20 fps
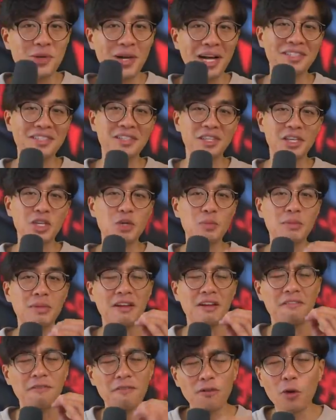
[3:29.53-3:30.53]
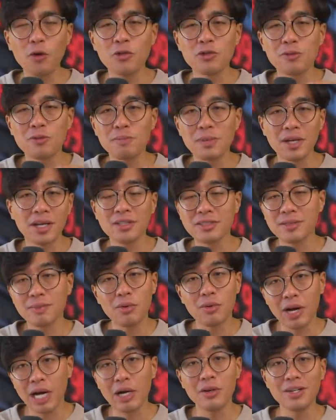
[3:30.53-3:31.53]
execute my first biggest
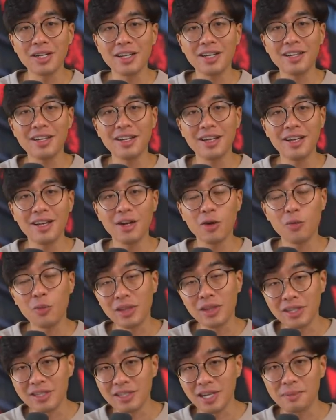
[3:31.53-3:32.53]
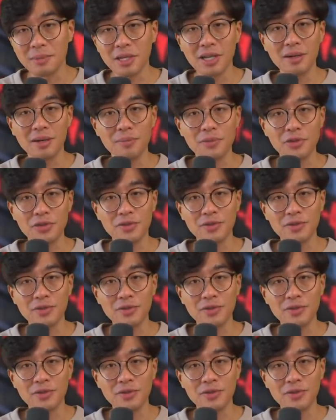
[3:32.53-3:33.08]
priority when the time comes.